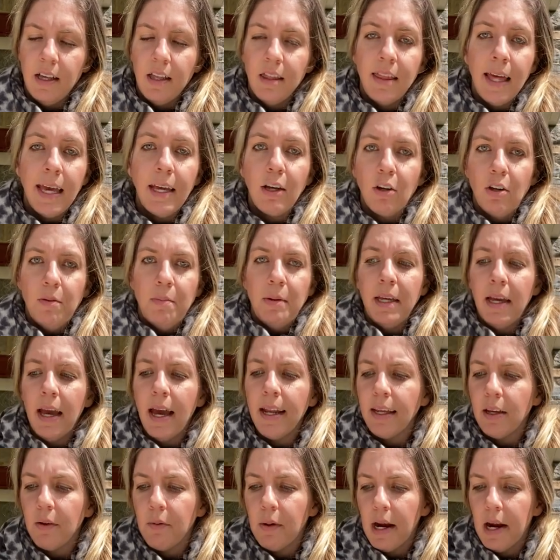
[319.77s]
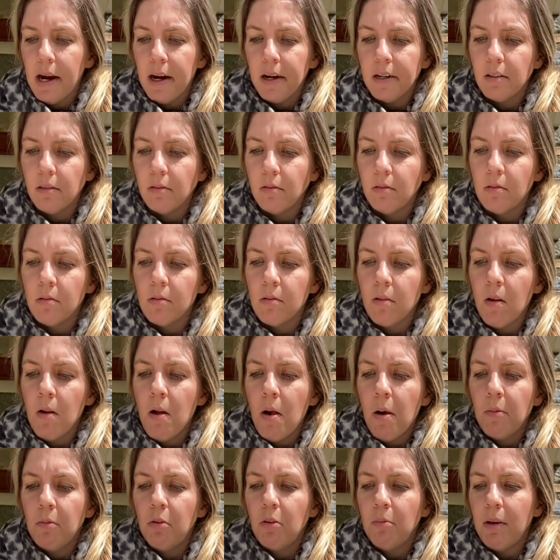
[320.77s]
"They could be anywhere."
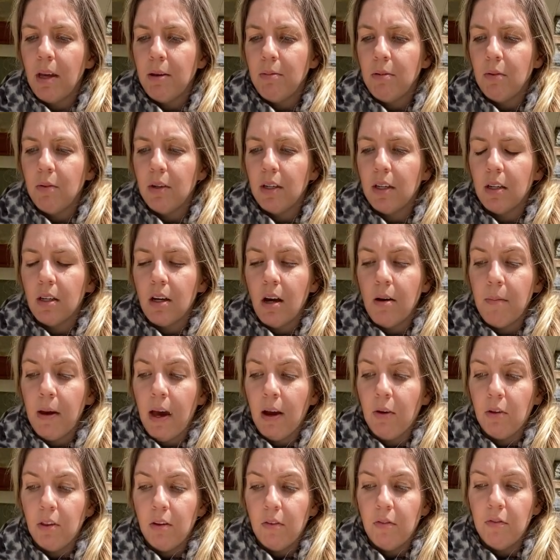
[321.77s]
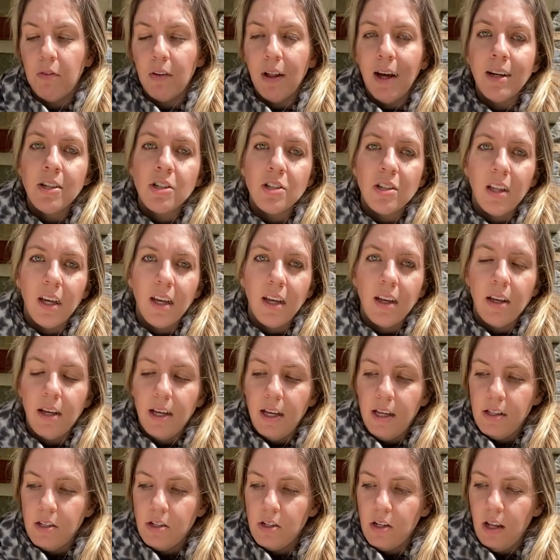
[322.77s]
"Well, maybe we could come back with a flashlight,"
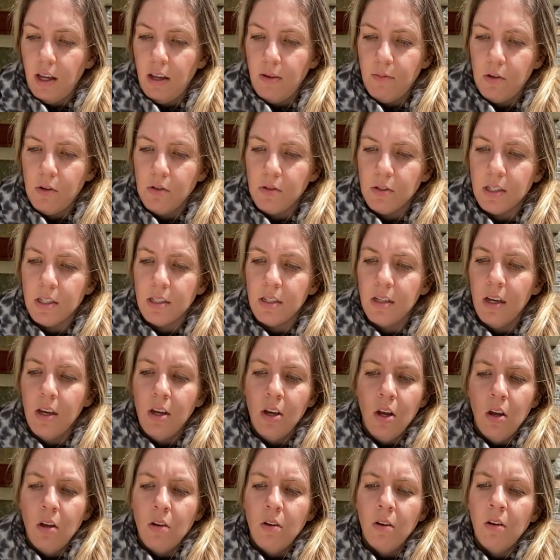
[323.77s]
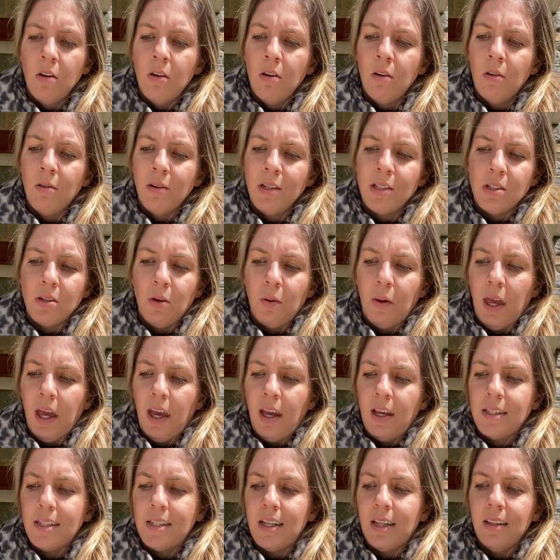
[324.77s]
answered Amos. "No, it's
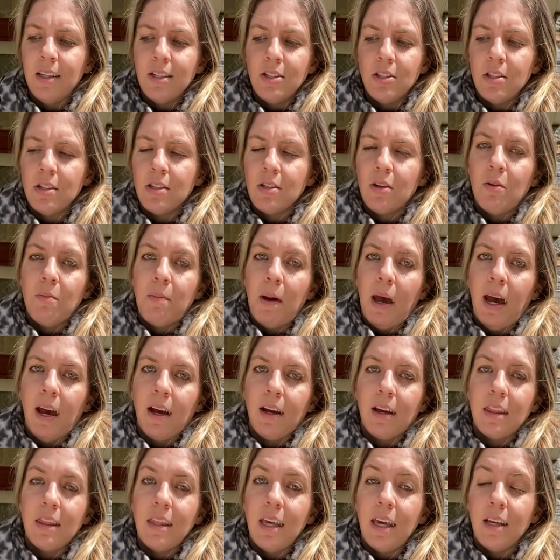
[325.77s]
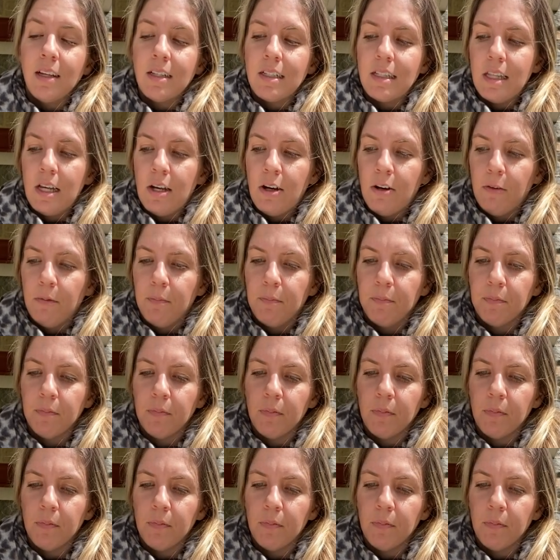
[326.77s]
okay," I said. "Let's just go back. Thanks, though."